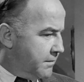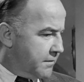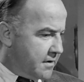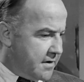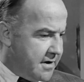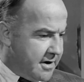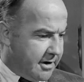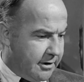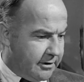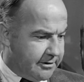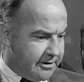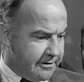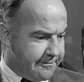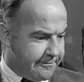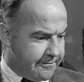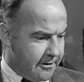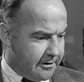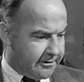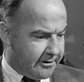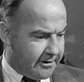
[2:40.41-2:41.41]
There goes a
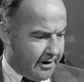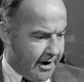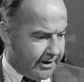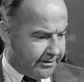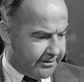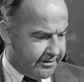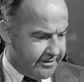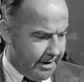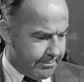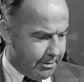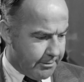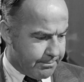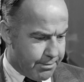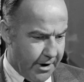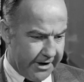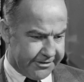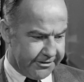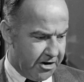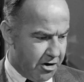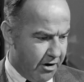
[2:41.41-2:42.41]
first-class
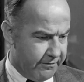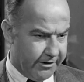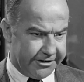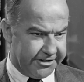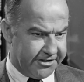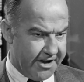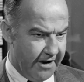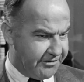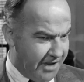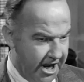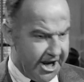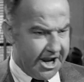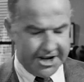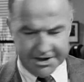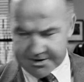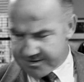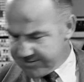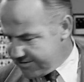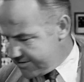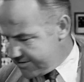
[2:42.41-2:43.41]
double-breasted overstuffed idiot.